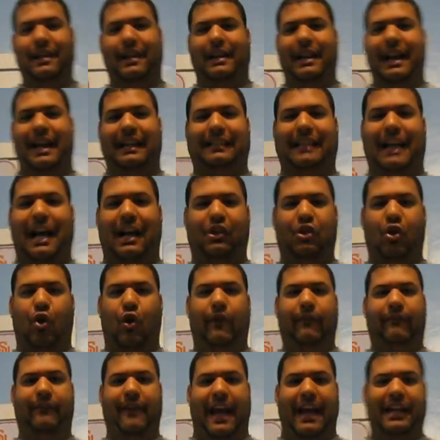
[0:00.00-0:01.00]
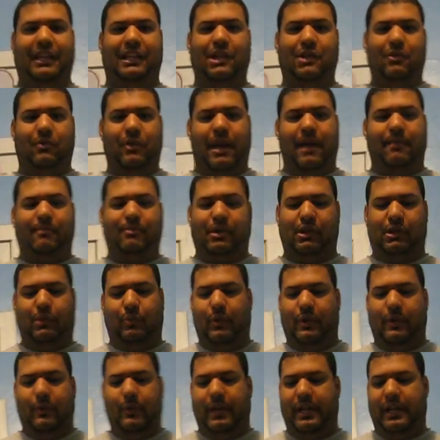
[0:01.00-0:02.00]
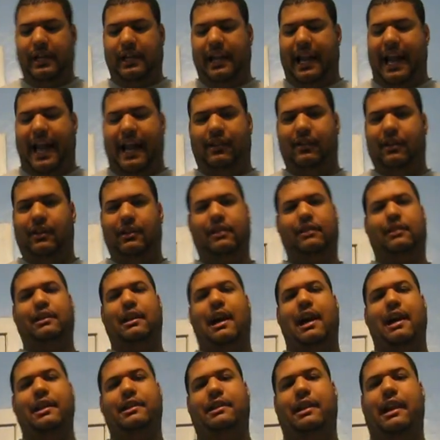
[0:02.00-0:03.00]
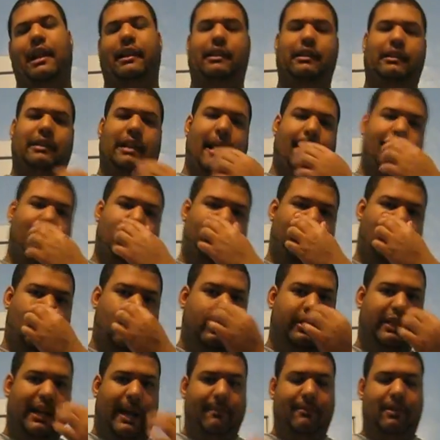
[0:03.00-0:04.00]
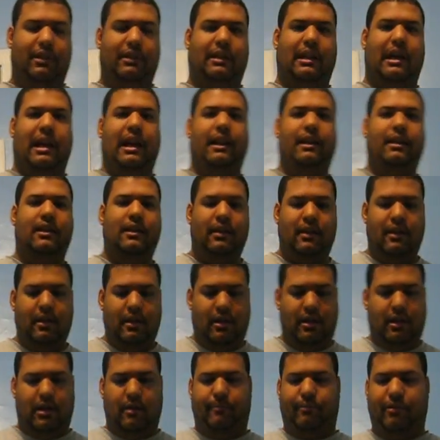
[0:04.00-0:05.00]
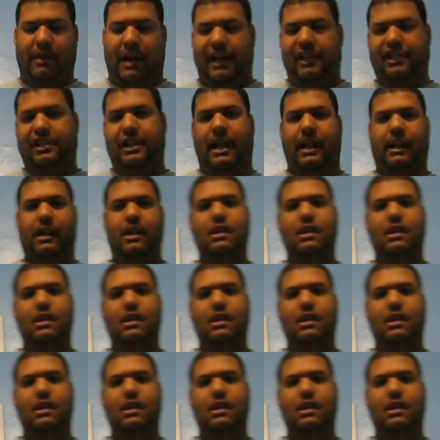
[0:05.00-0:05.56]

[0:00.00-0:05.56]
the old-fashioned way, because we didn't have the design yet at the time, the prototype design project.